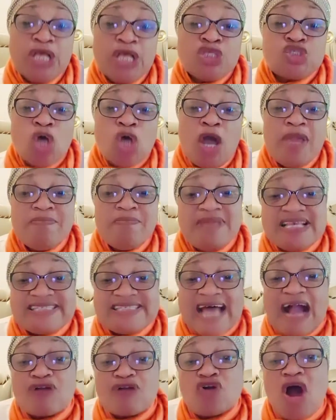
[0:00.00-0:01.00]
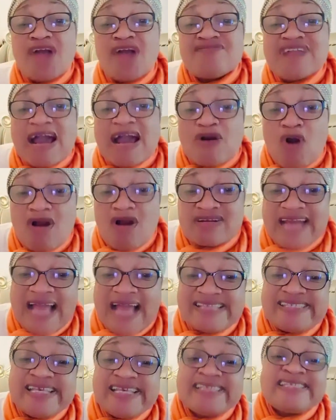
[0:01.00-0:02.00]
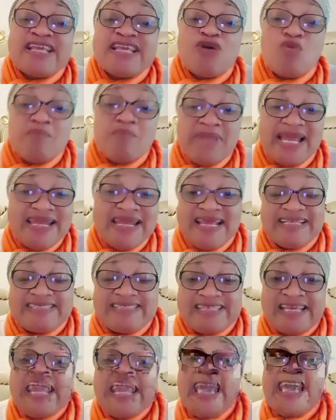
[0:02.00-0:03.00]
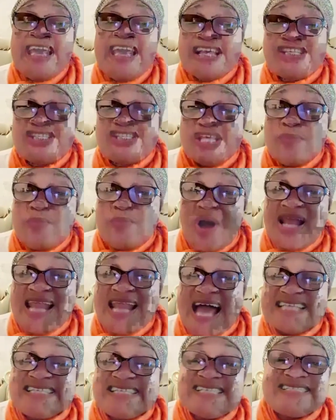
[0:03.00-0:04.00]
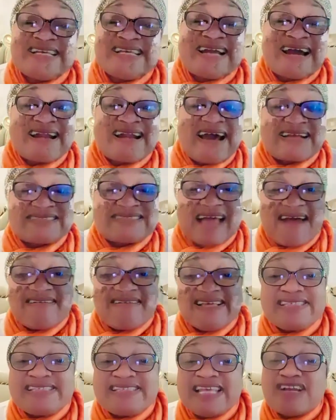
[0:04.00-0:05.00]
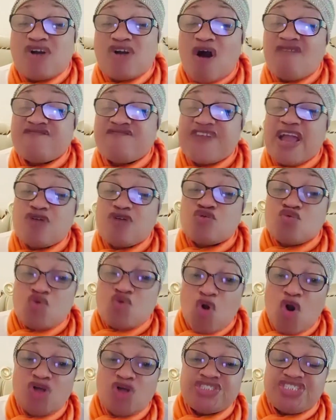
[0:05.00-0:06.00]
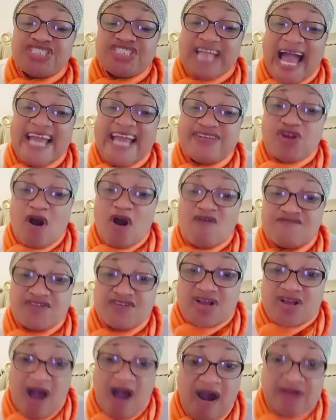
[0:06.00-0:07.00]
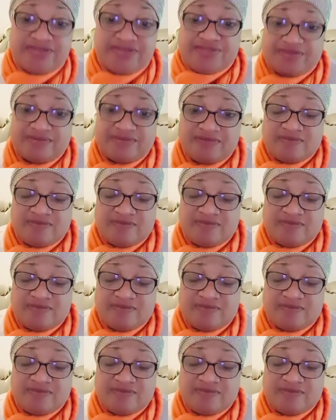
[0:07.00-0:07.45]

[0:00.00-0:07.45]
So it means that God recognizes humility. It symbolizes the characteristic of a good child of God.